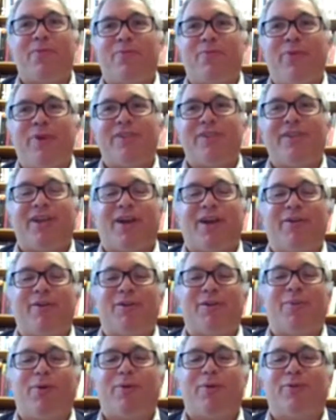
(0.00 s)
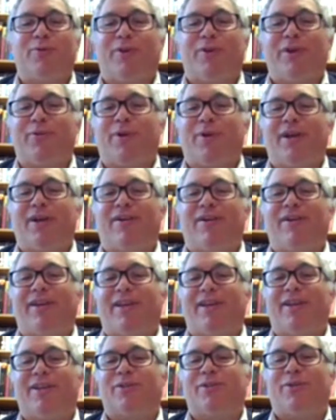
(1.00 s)
Recent Irish Poetry quite
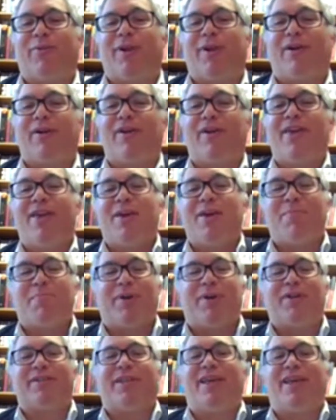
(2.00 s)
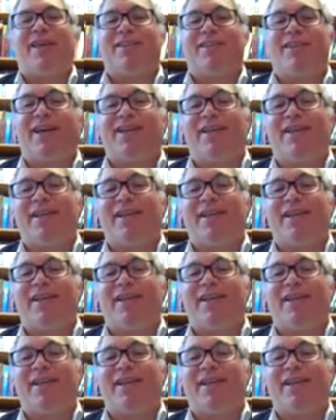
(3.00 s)
early in his career, but as late as